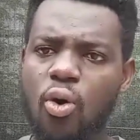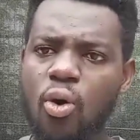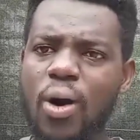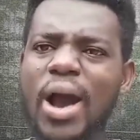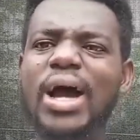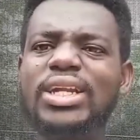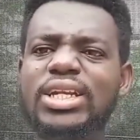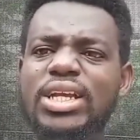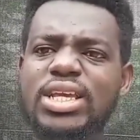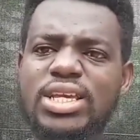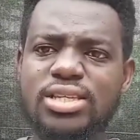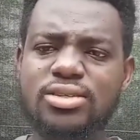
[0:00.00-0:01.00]
or at
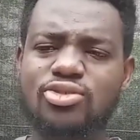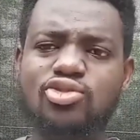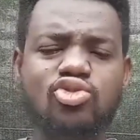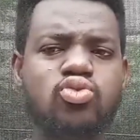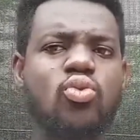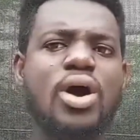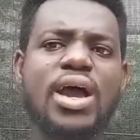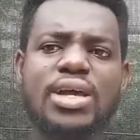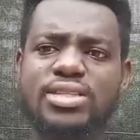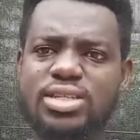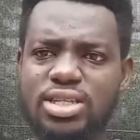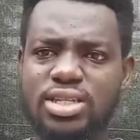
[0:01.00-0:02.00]
least
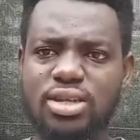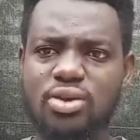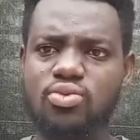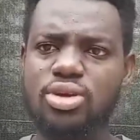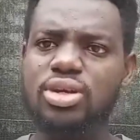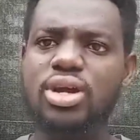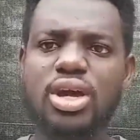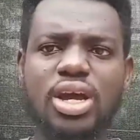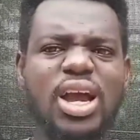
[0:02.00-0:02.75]
twice in a week.